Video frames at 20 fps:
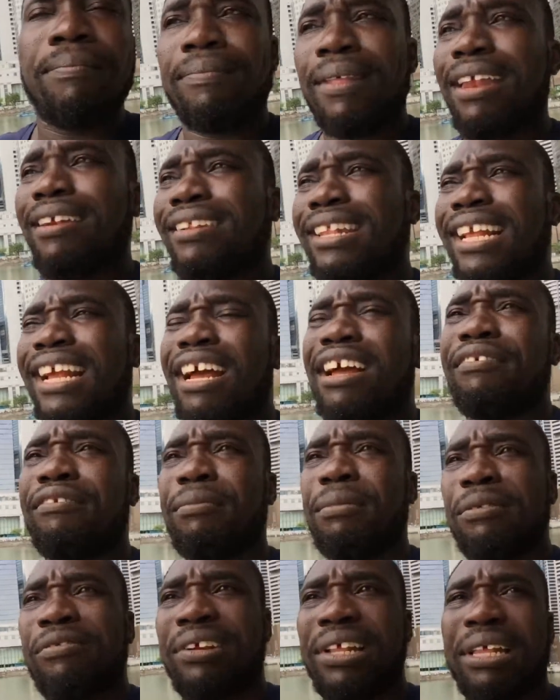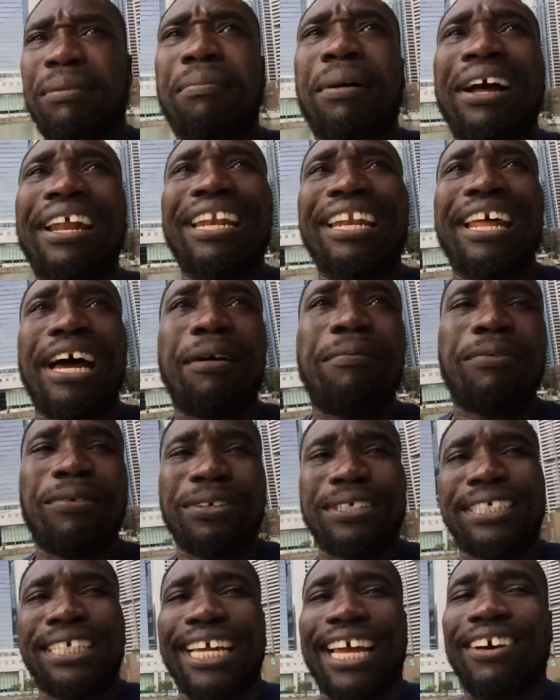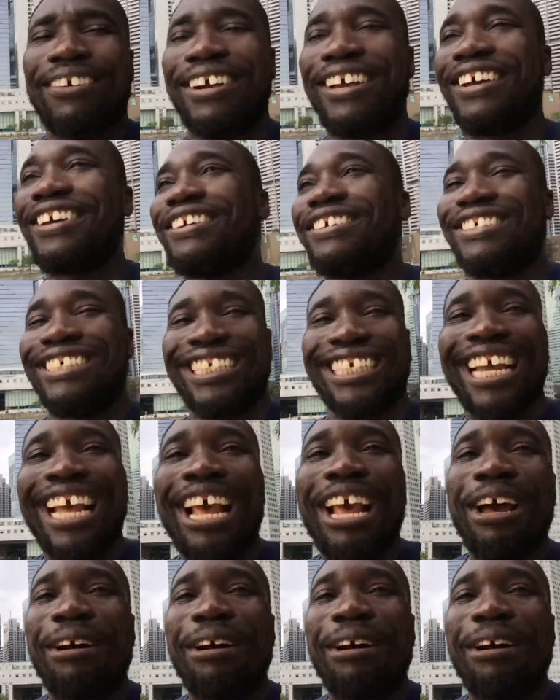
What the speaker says: I don't think I'll ever be really buttoned up. We'll see how it goes.